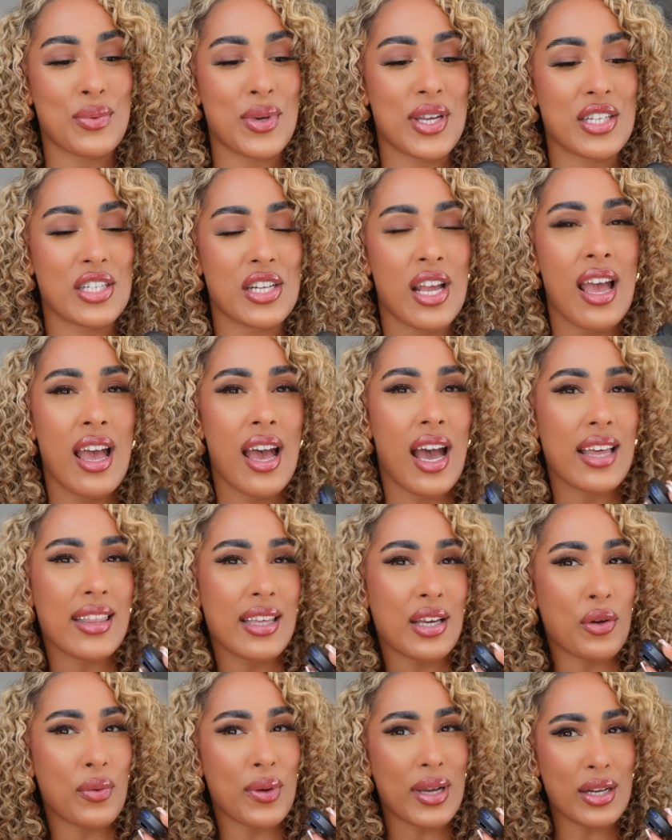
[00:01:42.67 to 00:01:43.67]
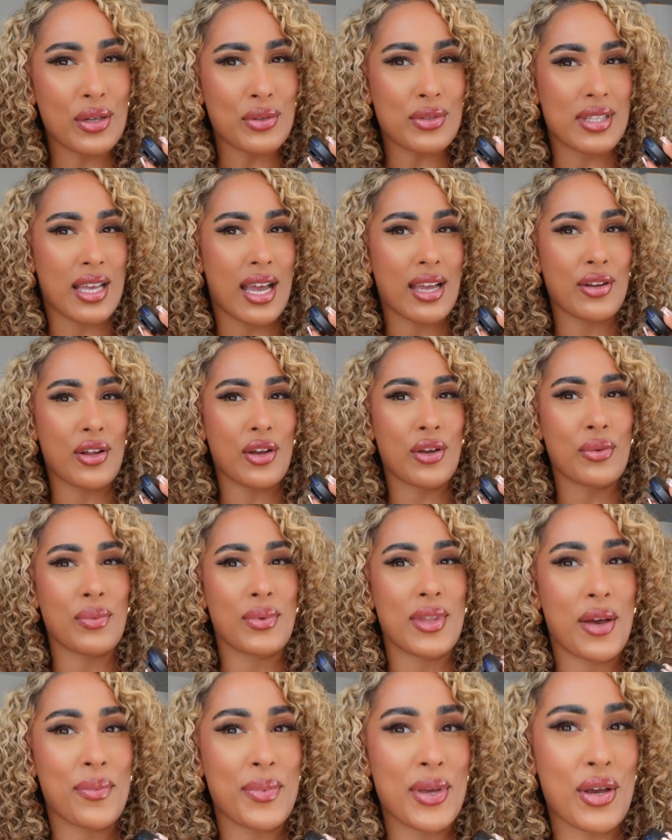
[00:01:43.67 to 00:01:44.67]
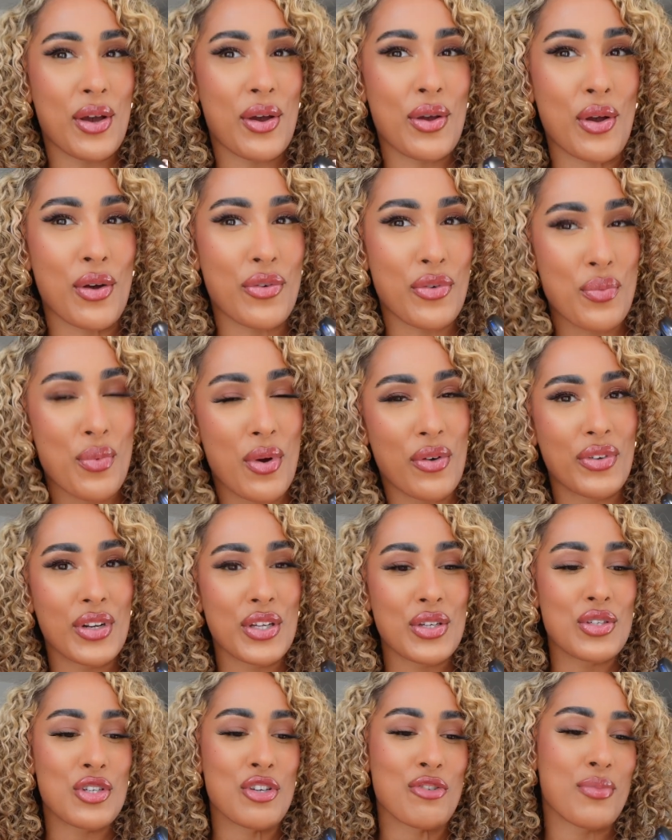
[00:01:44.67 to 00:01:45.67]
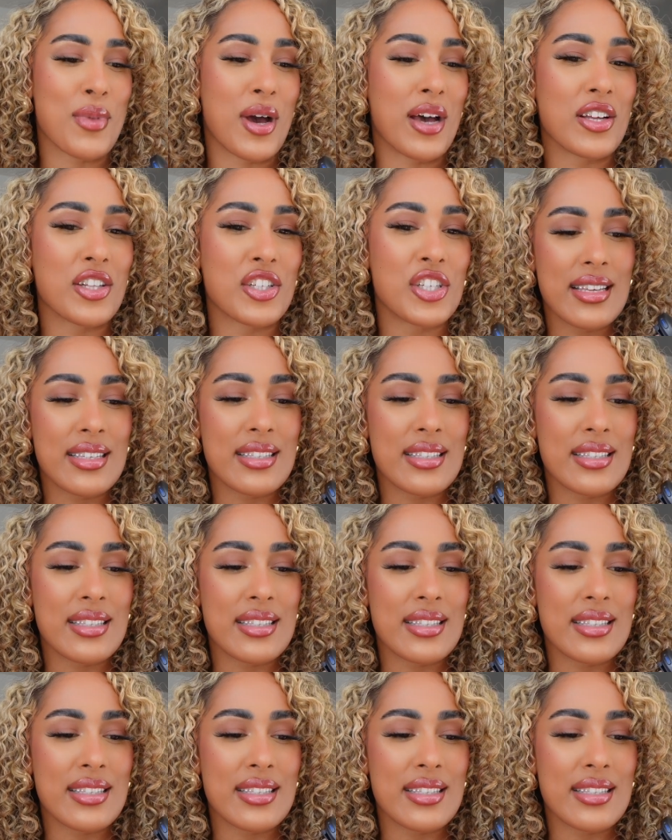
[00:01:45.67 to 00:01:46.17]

which I think, quick little side note without me going off and waffling too much,